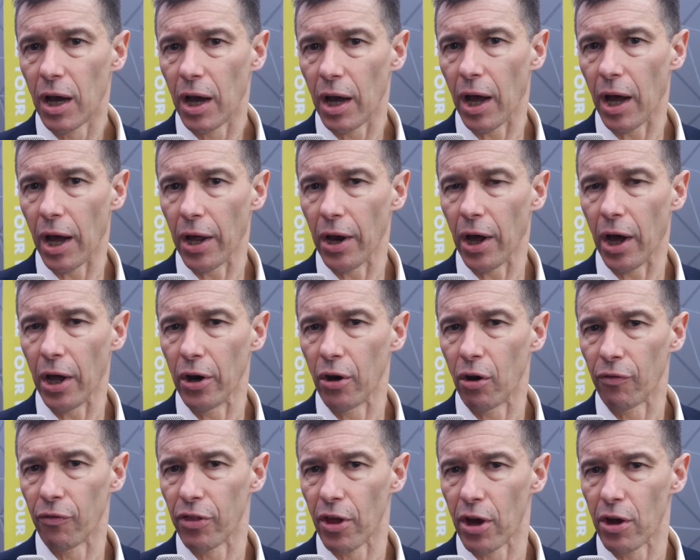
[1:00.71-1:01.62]

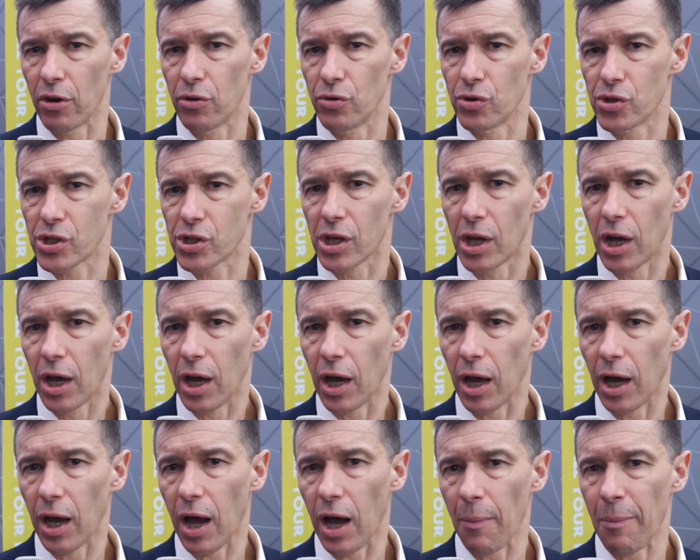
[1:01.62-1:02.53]
and of those,
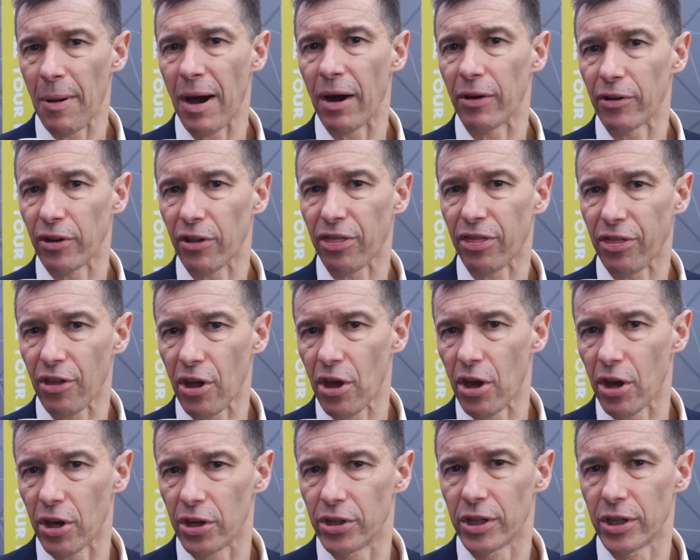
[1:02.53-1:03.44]
about a
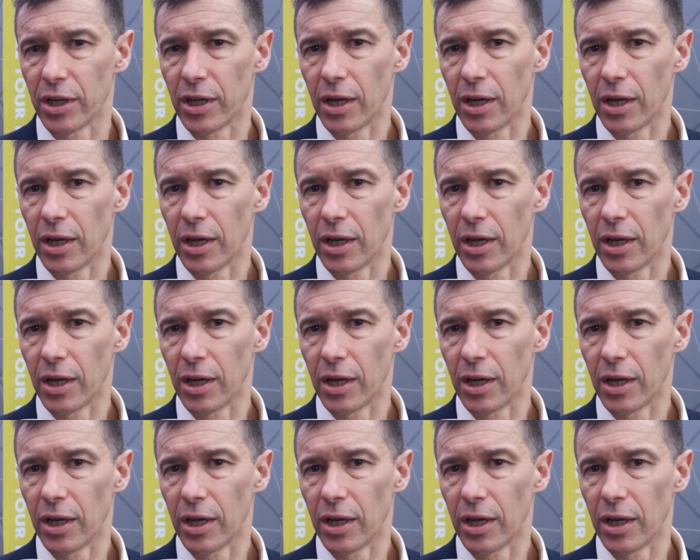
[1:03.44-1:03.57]
third